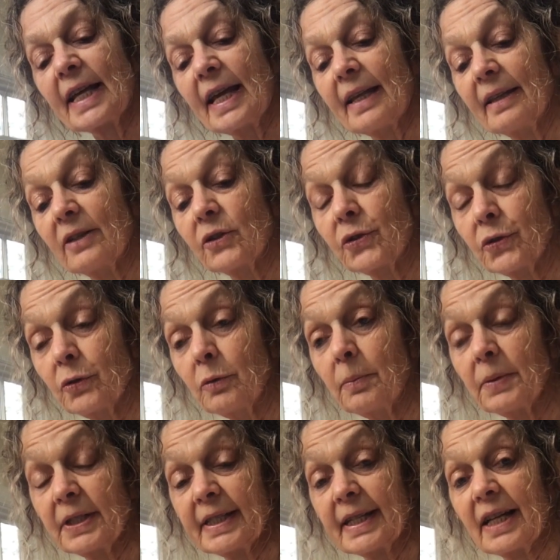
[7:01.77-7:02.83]
and the soup
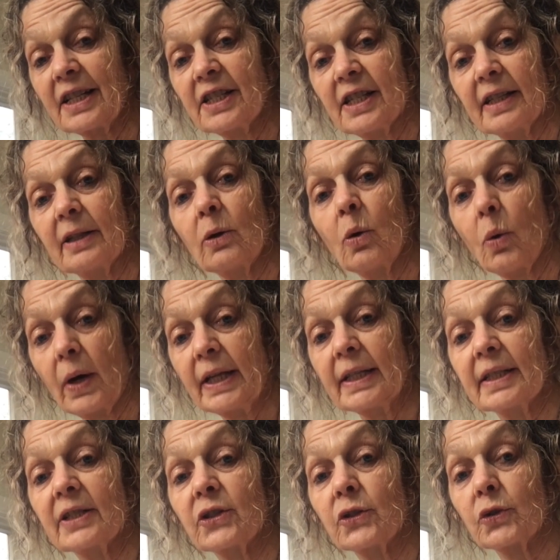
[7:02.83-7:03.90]
is actually
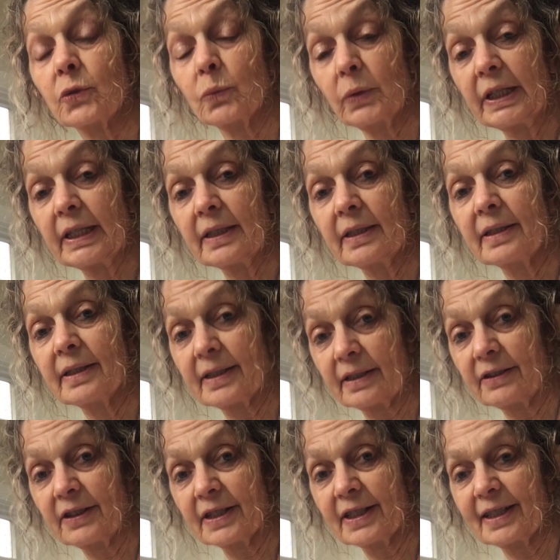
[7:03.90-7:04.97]
quite sweet,
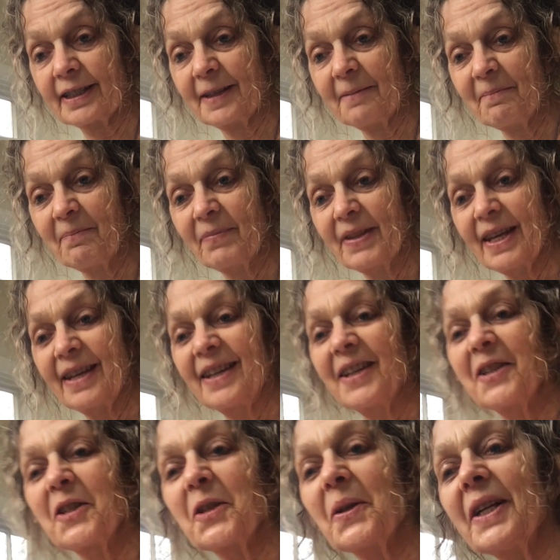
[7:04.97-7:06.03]
seriously.
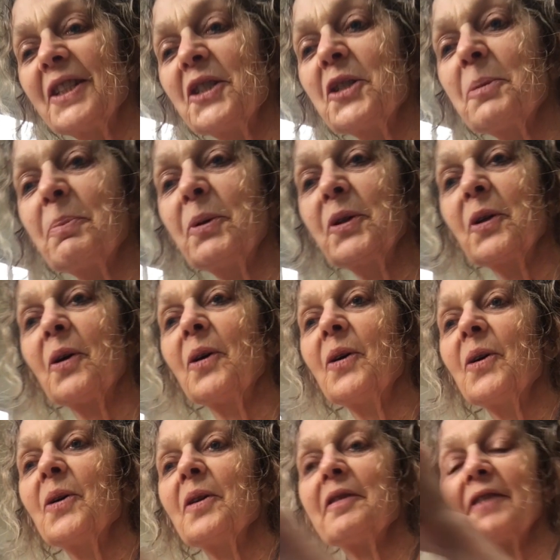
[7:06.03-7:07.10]
So I just put
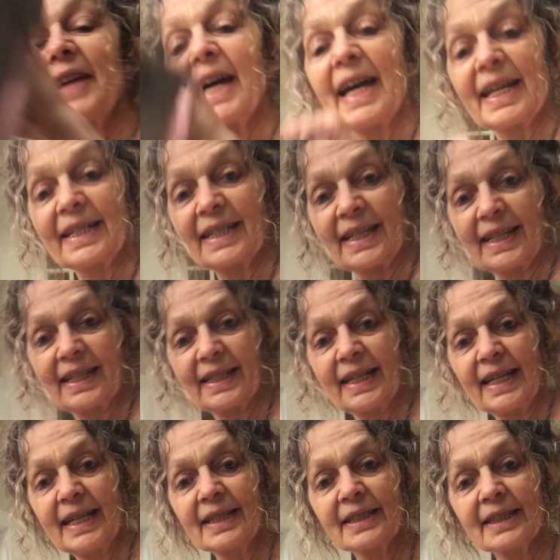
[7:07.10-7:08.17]
all of that in
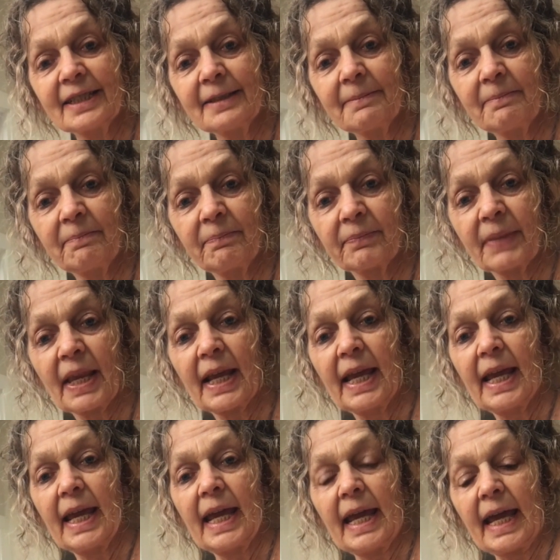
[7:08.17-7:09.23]
here,
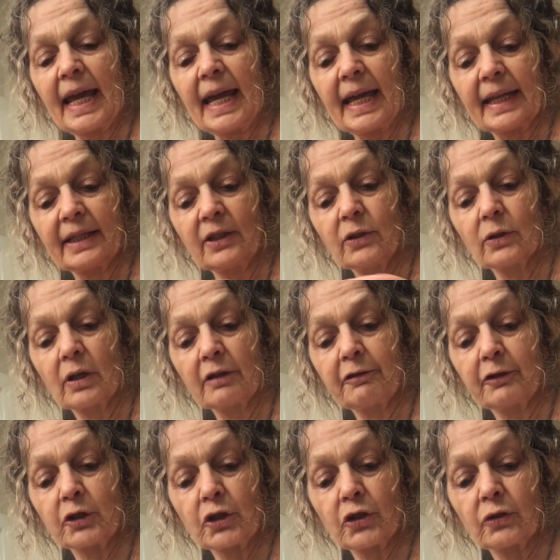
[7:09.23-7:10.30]
and you know, I
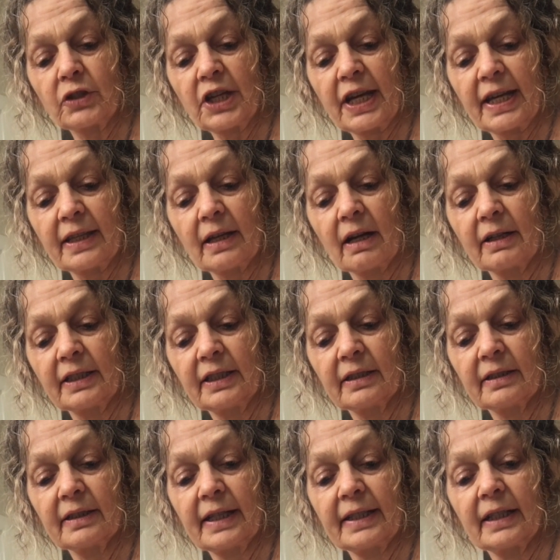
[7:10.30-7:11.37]
first saute the
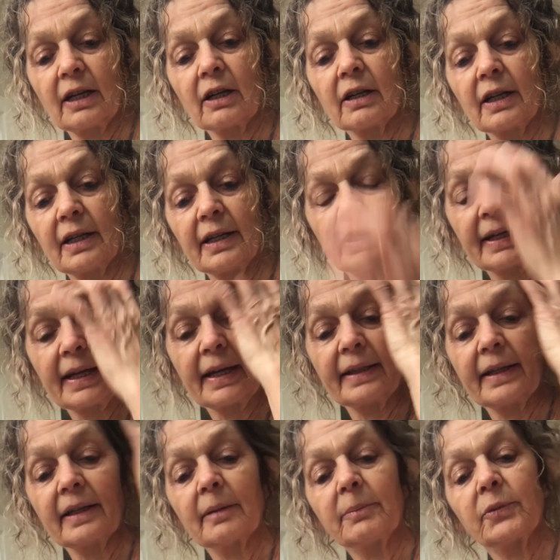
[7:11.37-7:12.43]
onion and the garlic, and
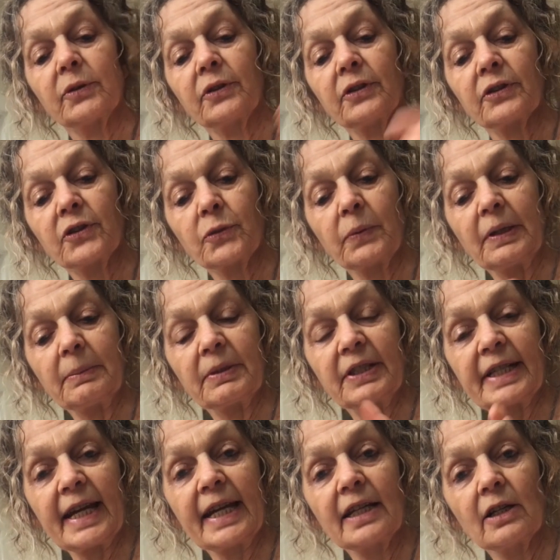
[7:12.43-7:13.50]
then I put the sweet
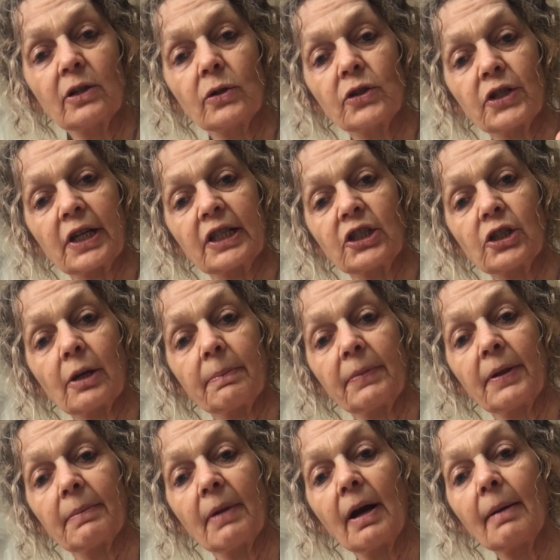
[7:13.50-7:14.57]
potatoes, I chop
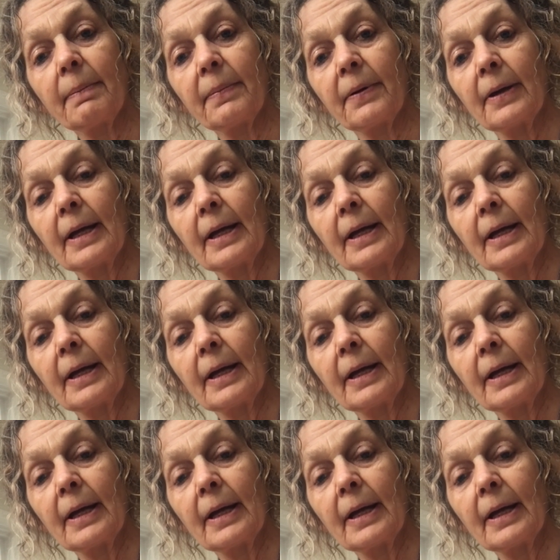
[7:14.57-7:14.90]
them up